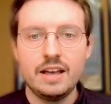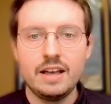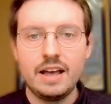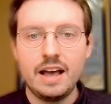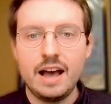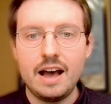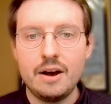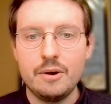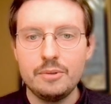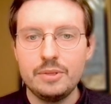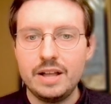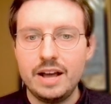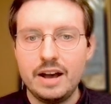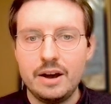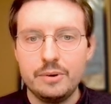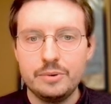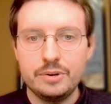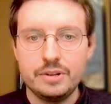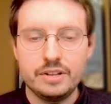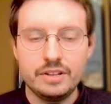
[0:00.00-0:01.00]
how
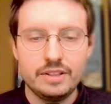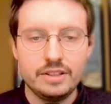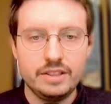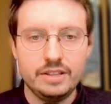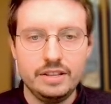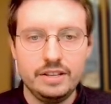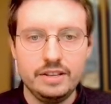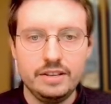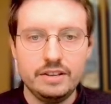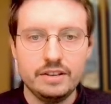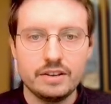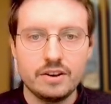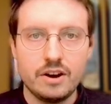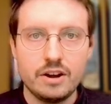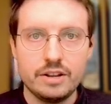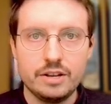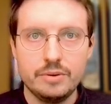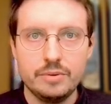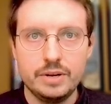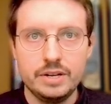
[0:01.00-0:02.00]
loud the
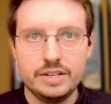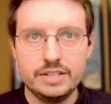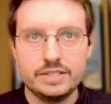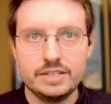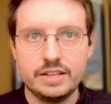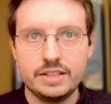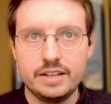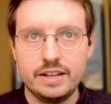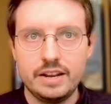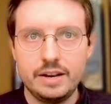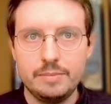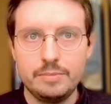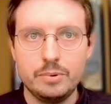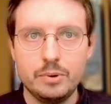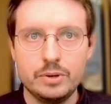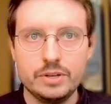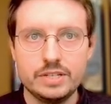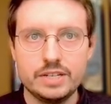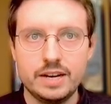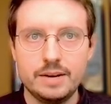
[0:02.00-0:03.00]
audio is at any
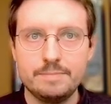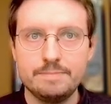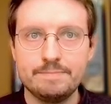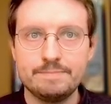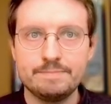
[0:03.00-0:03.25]
point in time.